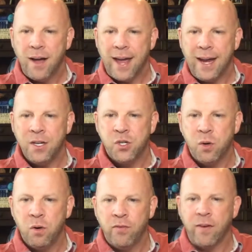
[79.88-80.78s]

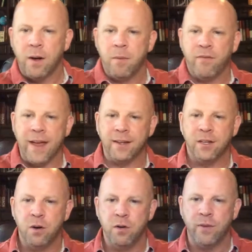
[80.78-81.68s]
Angel from
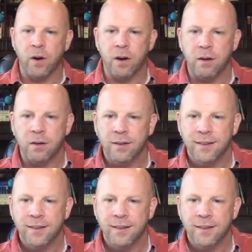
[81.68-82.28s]
Vancouver.